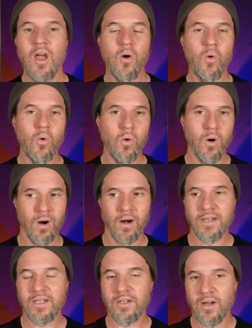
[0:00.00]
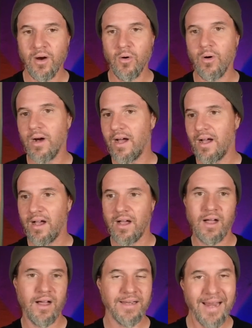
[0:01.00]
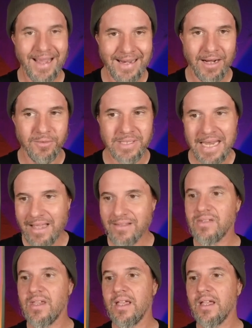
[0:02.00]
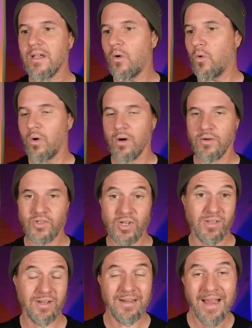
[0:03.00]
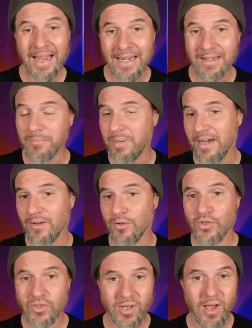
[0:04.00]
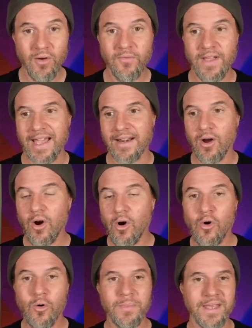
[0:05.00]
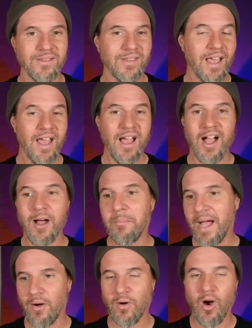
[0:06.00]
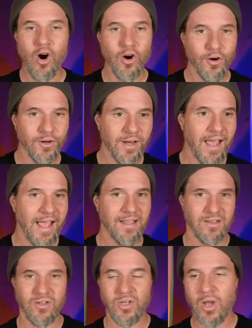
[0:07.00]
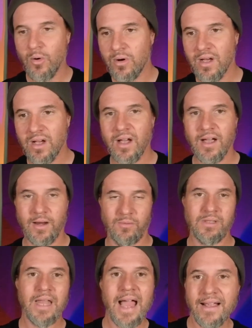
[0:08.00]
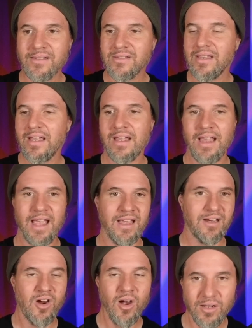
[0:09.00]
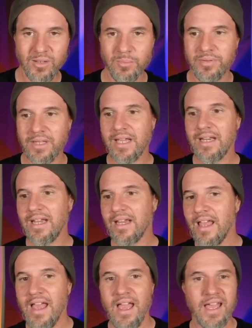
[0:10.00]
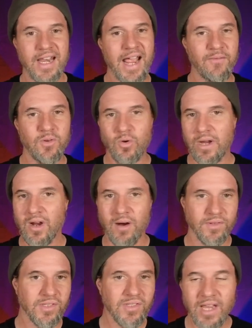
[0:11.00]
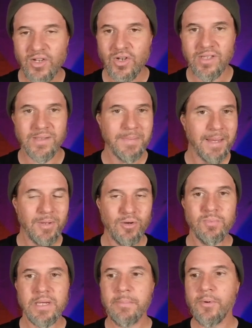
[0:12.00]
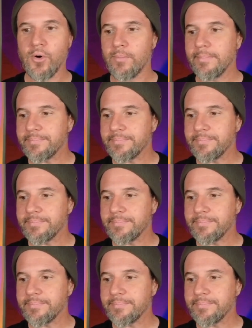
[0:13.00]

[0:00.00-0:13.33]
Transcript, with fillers: or, you know, uh, a night out dancing, or just a night by yourself at home that's about art and yoga and relaxing and contemplating and having great conversations maybe with people